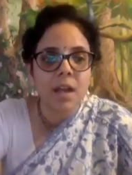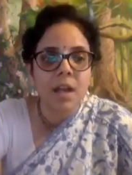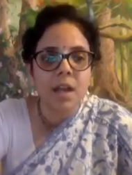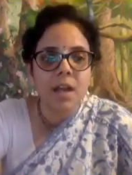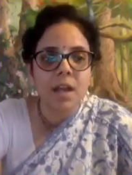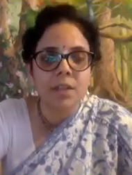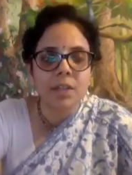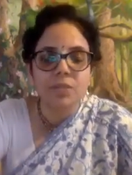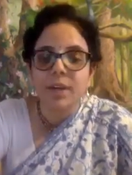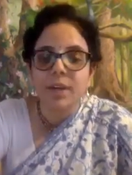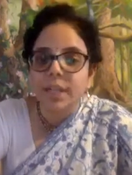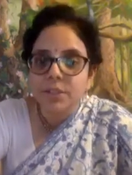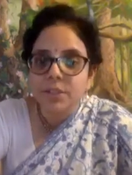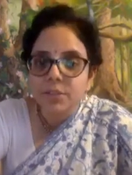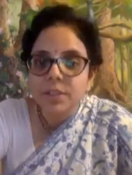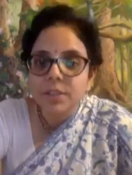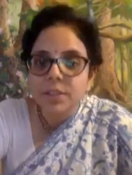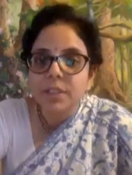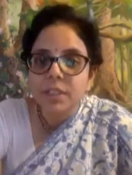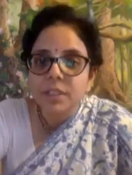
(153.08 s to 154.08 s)
tried to
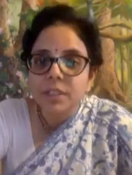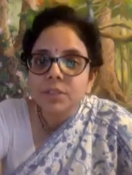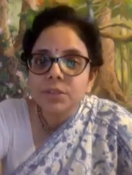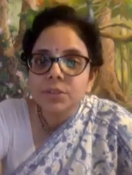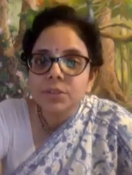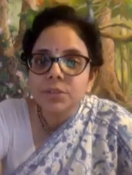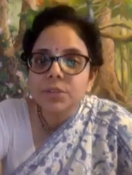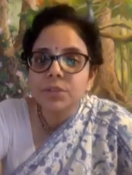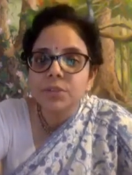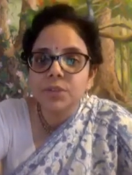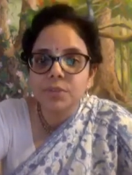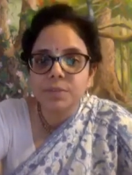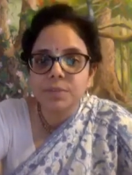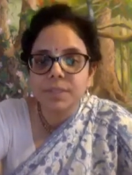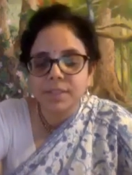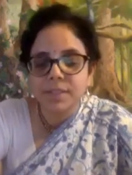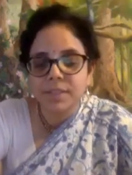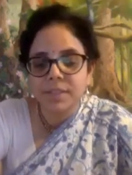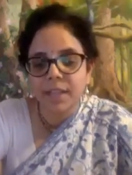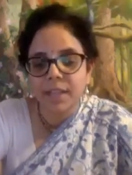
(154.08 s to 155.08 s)
learn through those
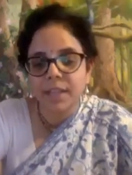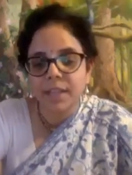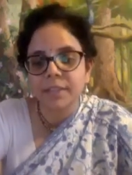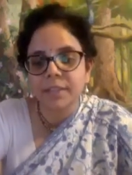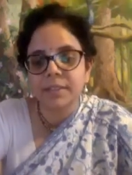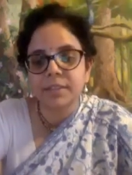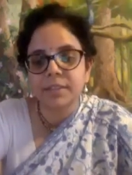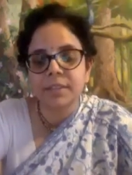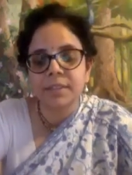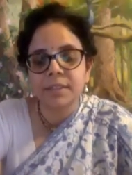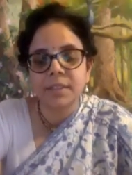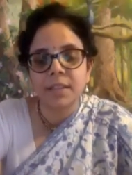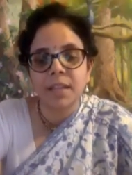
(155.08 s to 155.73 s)
mistakes.